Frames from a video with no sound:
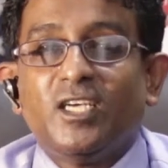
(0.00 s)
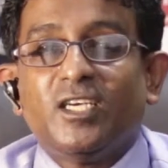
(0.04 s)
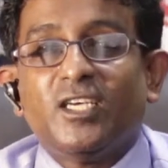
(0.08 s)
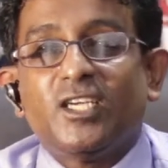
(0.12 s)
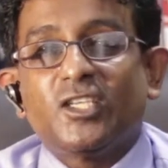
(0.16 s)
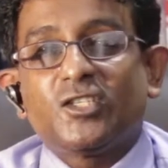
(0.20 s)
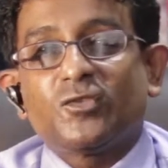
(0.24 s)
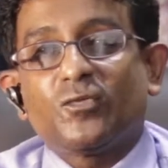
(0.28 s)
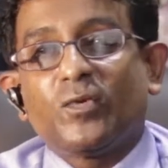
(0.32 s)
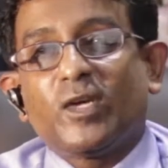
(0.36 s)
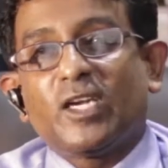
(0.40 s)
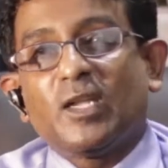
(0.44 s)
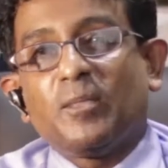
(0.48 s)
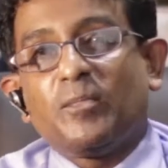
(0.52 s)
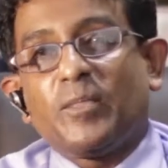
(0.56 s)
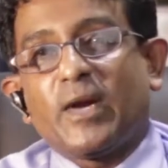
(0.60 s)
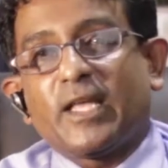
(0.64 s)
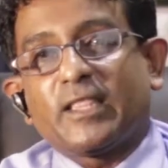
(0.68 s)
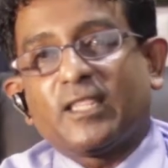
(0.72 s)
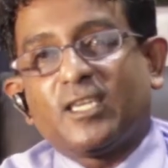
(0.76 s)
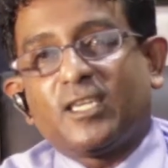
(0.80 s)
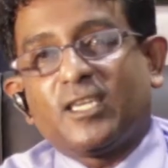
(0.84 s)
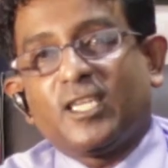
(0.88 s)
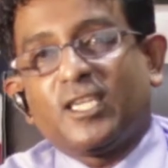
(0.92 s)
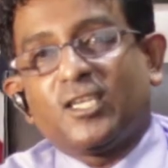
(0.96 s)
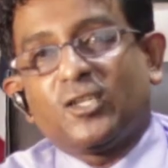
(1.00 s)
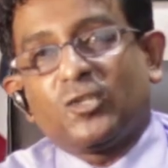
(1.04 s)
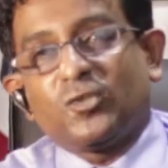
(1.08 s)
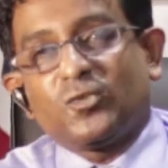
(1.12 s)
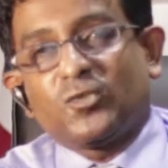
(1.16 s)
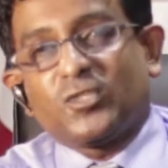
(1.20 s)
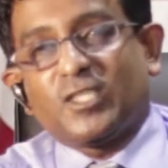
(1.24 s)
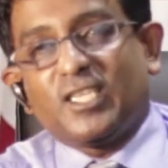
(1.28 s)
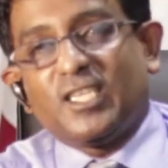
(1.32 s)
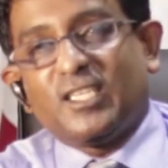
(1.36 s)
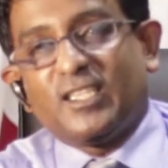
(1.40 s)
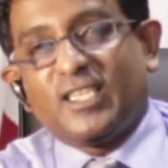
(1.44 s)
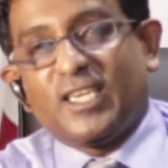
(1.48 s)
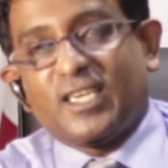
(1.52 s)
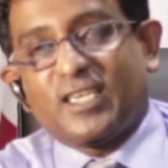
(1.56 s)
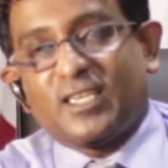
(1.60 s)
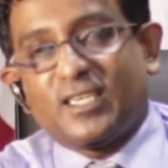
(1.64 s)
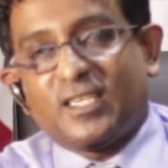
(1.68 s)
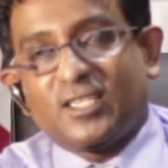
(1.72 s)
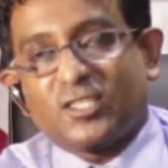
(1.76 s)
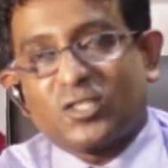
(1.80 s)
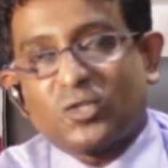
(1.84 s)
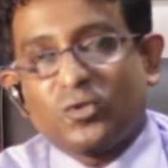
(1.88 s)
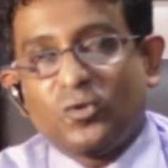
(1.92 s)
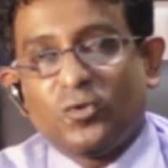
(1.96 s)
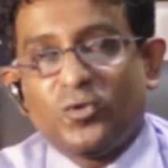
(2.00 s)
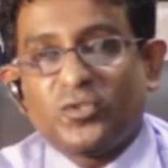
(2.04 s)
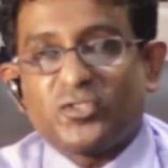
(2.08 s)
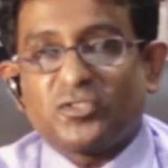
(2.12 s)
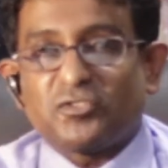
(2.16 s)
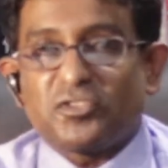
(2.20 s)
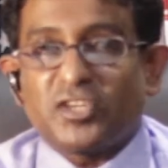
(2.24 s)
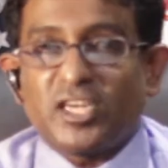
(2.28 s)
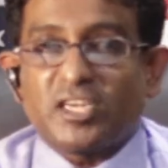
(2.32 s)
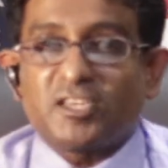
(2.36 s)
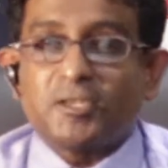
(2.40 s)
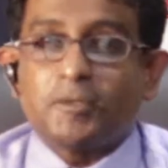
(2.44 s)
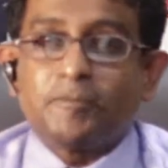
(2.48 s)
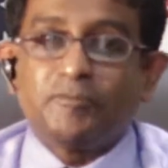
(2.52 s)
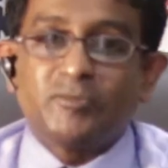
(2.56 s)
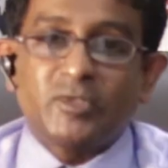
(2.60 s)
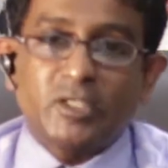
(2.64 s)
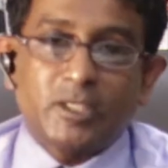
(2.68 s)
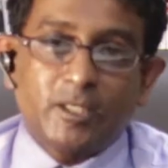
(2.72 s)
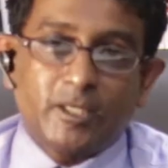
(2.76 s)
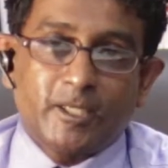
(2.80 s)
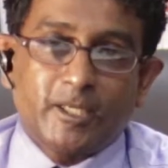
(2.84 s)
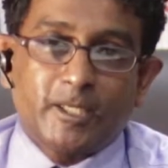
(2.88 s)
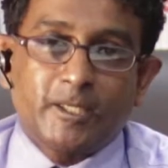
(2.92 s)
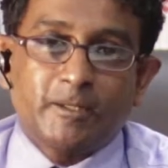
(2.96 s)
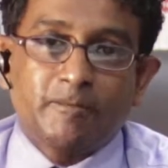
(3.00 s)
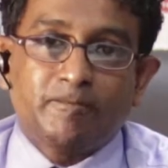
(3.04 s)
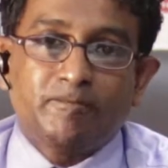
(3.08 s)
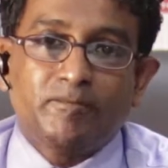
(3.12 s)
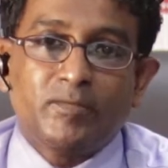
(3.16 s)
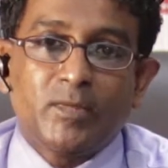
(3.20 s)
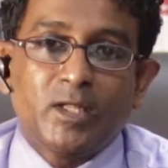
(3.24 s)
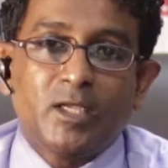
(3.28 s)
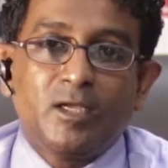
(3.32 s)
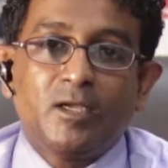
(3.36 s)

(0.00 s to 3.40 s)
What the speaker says: It's very pathetic to see that the schools threaten children,